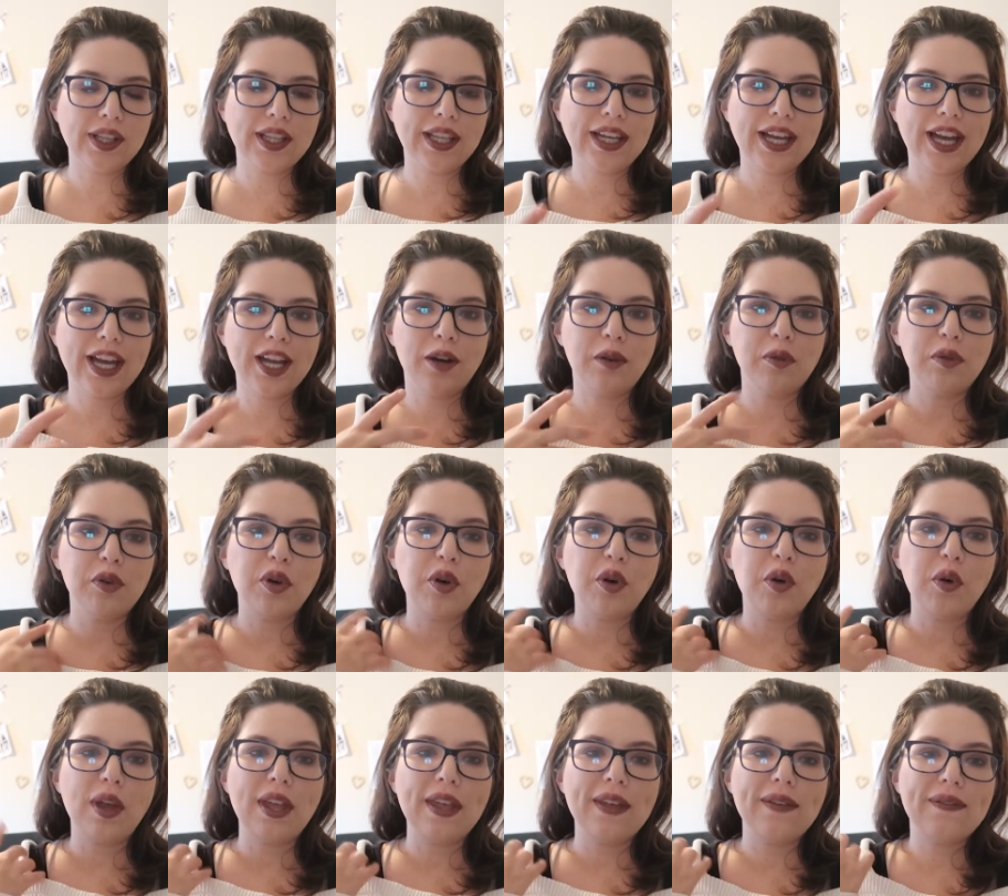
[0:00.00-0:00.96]
Like, I don't
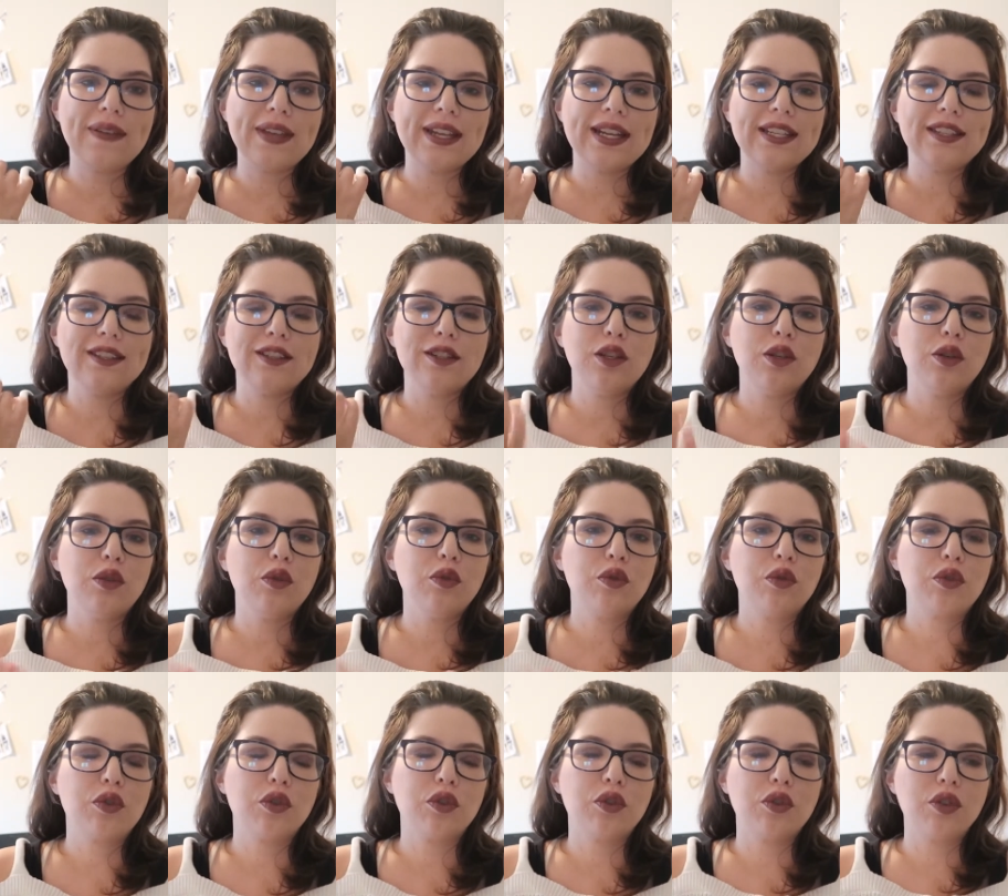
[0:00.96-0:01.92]
know if it is
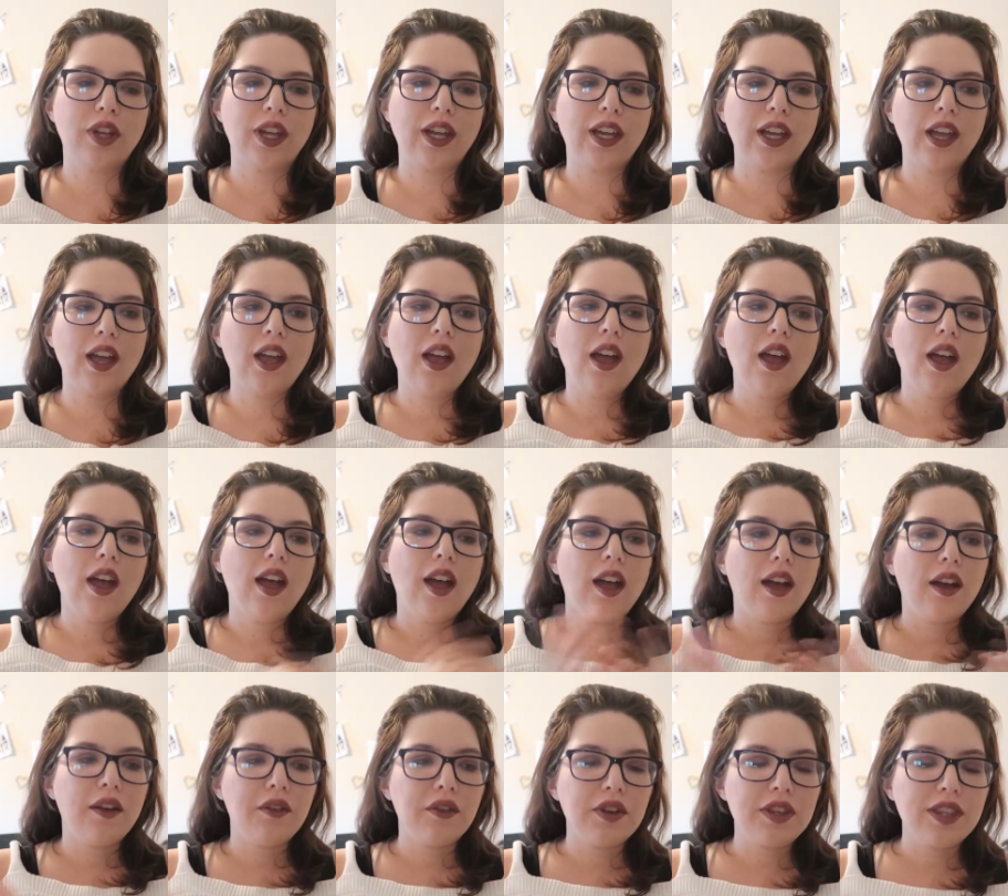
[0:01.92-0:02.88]
new to like
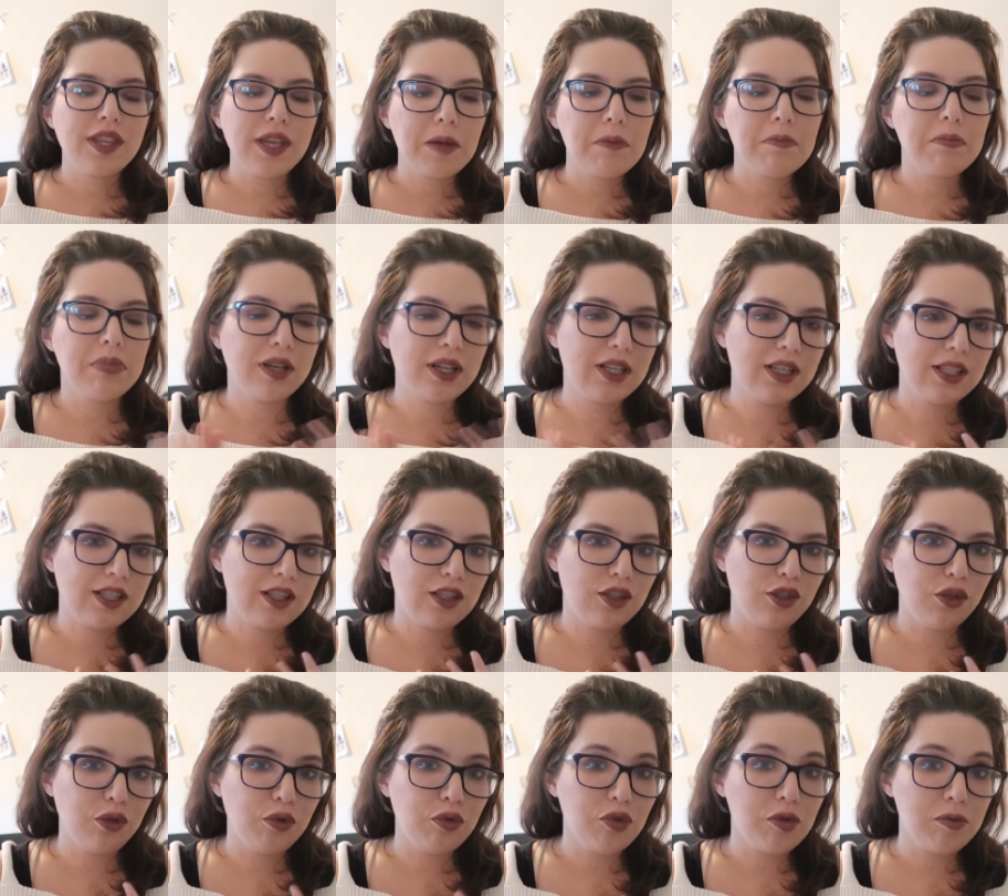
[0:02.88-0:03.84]
everything, but it's
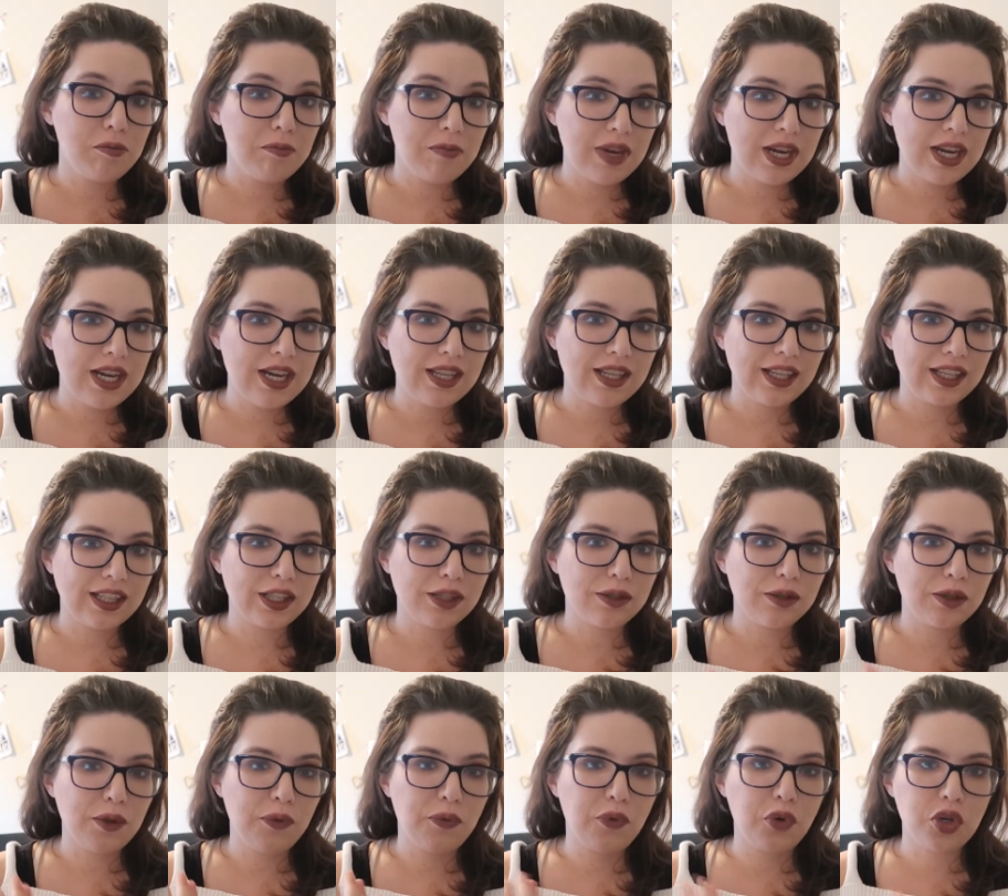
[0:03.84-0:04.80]
new to me. Like, this
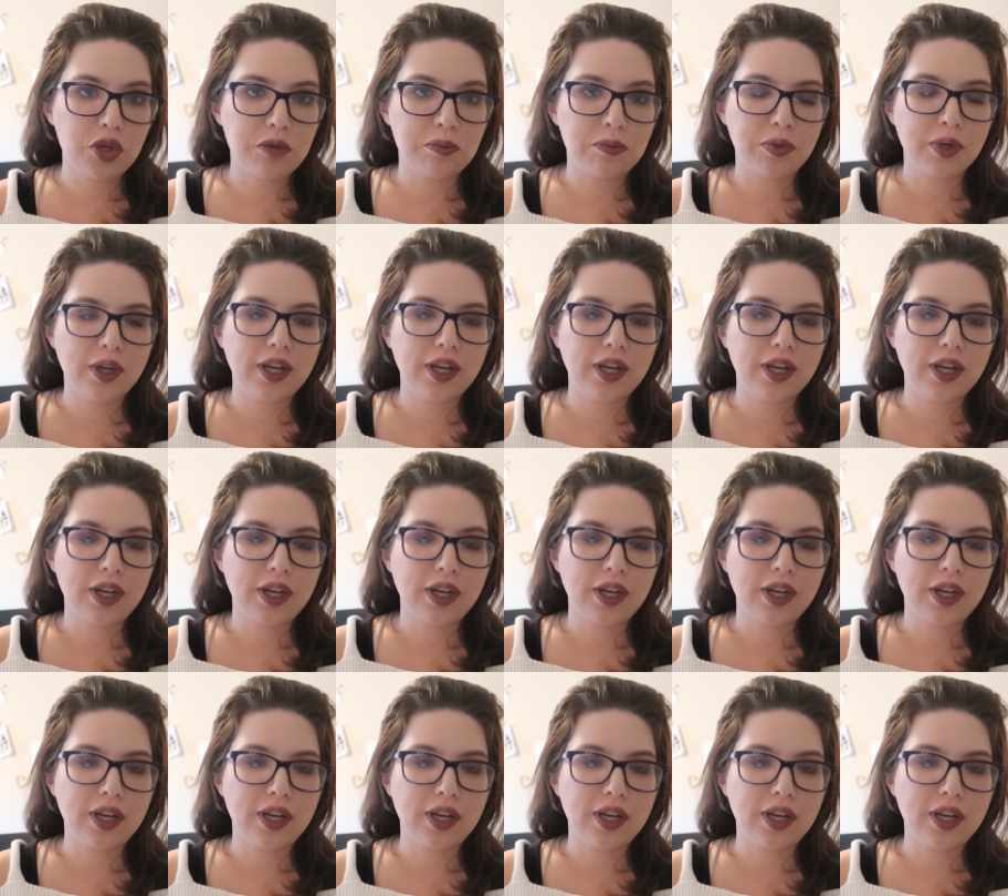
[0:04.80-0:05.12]
is the first